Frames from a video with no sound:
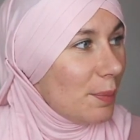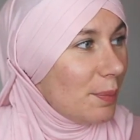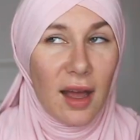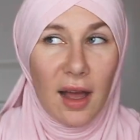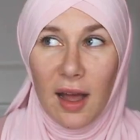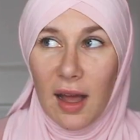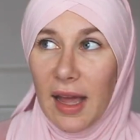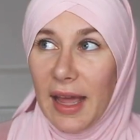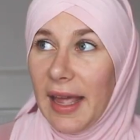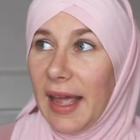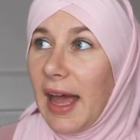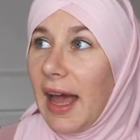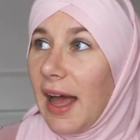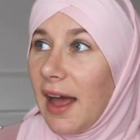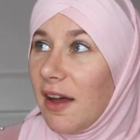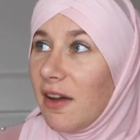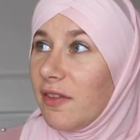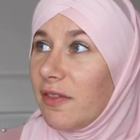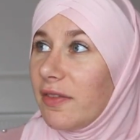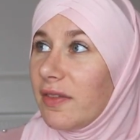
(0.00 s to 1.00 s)
I
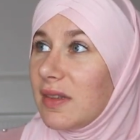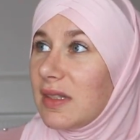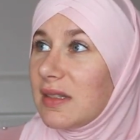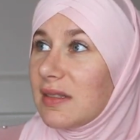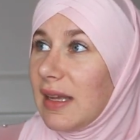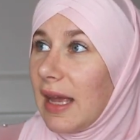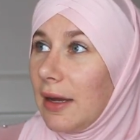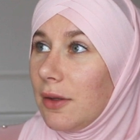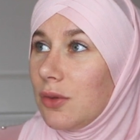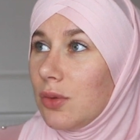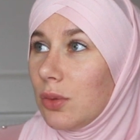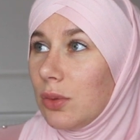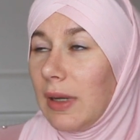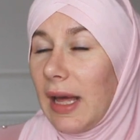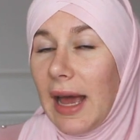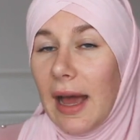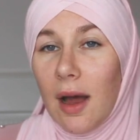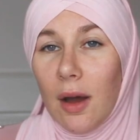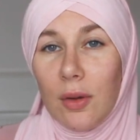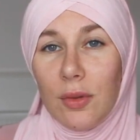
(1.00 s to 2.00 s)
have scheduled
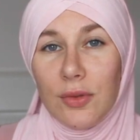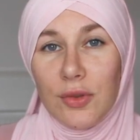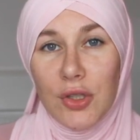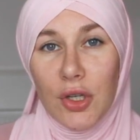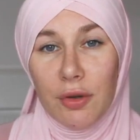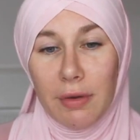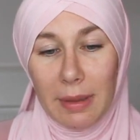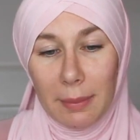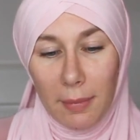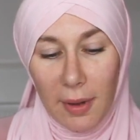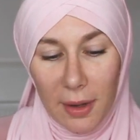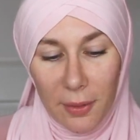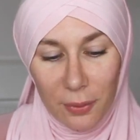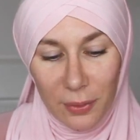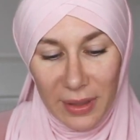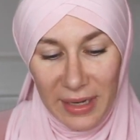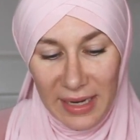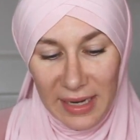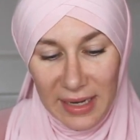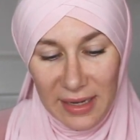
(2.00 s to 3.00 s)
out during my
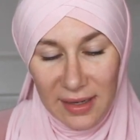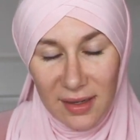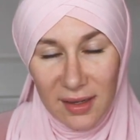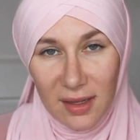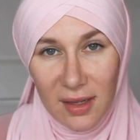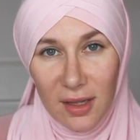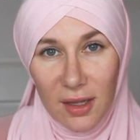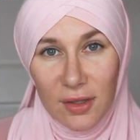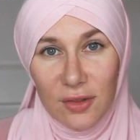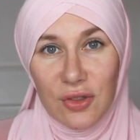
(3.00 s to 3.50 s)
week